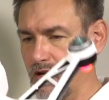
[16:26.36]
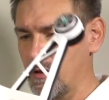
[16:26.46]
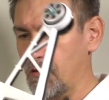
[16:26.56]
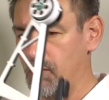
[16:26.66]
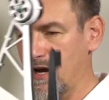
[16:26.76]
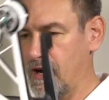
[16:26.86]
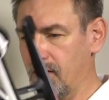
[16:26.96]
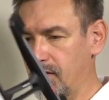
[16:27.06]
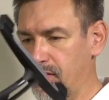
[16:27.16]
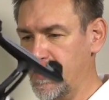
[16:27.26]

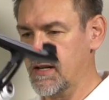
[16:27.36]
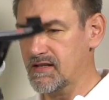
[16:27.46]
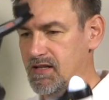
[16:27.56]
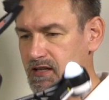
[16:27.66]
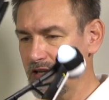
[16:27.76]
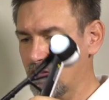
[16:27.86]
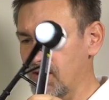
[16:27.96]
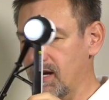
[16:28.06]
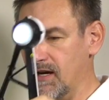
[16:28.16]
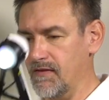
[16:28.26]
360
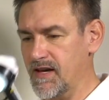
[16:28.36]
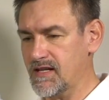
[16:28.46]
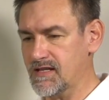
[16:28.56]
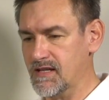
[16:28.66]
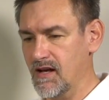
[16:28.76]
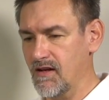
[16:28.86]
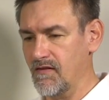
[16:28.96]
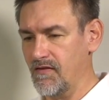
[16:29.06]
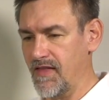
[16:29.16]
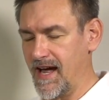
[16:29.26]
degree in this,
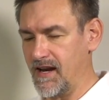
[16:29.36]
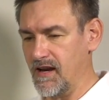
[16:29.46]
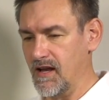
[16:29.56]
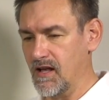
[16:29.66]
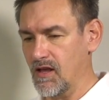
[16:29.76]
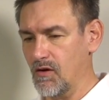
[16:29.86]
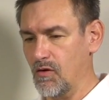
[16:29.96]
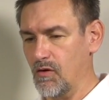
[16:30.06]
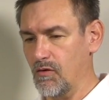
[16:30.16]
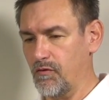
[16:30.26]
then
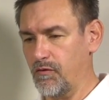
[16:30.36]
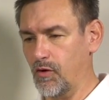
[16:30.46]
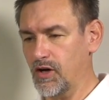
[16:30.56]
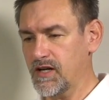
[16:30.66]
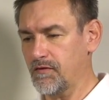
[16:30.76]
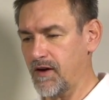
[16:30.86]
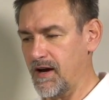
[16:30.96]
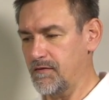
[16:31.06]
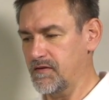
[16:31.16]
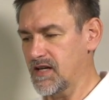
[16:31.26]

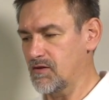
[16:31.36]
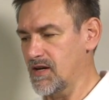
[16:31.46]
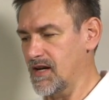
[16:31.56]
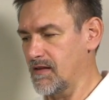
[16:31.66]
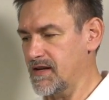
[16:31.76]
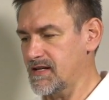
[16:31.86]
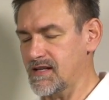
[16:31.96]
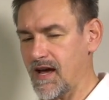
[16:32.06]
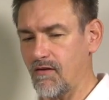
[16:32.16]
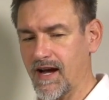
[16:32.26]
45 degree in this
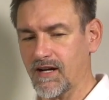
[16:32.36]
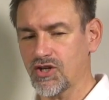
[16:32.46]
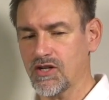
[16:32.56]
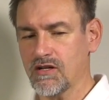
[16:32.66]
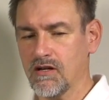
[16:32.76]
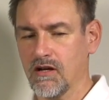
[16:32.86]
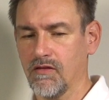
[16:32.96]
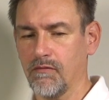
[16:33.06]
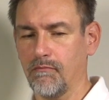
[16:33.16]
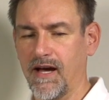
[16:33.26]
direction.
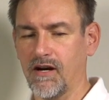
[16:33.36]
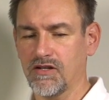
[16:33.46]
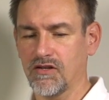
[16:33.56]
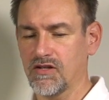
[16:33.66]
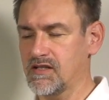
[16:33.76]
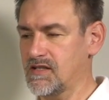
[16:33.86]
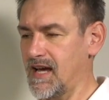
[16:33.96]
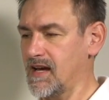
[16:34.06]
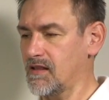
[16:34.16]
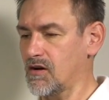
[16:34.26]
Better to
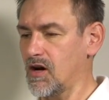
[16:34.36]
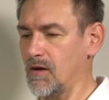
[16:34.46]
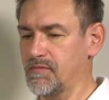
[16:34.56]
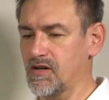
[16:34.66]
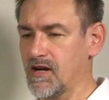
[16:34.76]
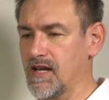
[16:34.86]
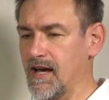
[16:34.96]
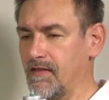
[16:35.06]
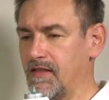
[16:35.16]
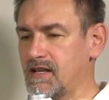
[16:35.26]
take the copter here
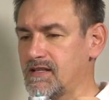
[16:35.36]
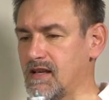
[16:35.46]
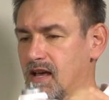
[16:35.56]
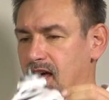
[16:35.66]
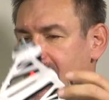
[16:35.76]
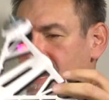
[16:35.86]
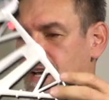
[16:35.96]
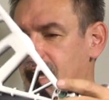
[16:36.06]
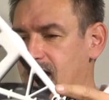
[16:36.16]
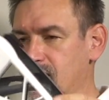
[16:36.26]
at this.
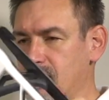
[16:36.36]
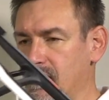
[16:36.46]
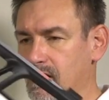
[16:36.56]
Again,